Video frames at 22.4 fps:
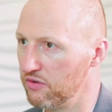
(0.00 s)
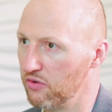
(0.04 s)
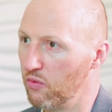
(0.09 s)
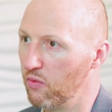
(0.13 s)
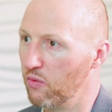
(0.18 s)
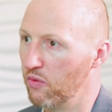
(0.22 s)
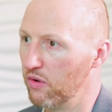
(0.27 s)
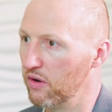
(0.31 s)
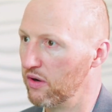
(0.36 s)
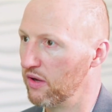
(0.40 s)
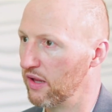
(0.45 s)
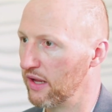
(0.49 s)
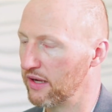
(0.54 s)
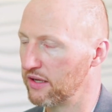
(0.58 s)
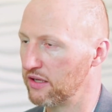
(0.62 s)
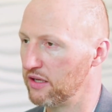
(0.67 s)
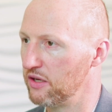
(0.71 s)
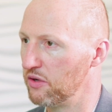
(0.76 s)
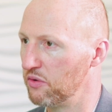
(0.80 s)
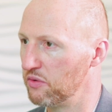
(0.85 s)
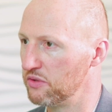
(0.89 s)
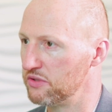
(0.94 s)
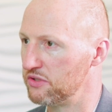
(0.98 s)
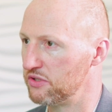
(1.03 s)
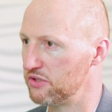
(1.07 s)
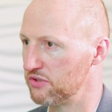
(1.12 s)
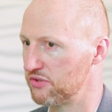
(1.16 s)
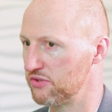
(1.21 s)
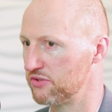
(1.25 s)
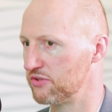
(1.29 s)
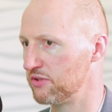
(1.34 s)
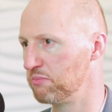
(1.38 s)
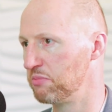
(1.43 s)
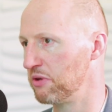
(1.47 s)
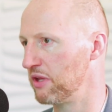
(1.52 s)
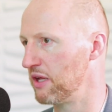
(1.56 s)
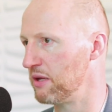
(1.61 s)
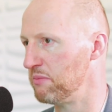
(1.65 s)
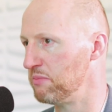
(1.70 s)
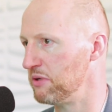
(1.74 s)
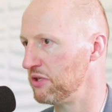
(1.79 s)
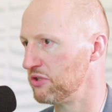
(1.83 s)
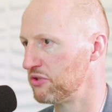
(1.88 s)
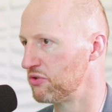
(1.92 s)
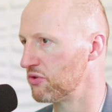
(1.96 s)
or like, it's just a simple
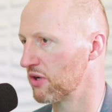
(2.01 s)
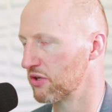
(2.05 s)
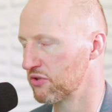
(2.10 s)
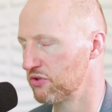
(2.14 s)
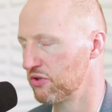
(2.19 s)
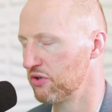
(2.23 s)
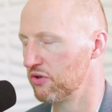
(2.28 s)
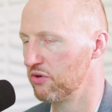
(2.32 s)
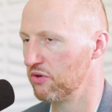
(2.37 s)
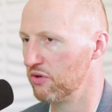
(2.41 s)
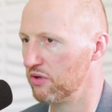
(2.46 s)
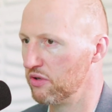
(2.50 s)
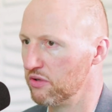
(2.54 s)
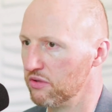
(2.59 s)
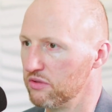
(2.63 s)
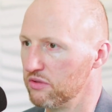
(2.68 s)
AB structure or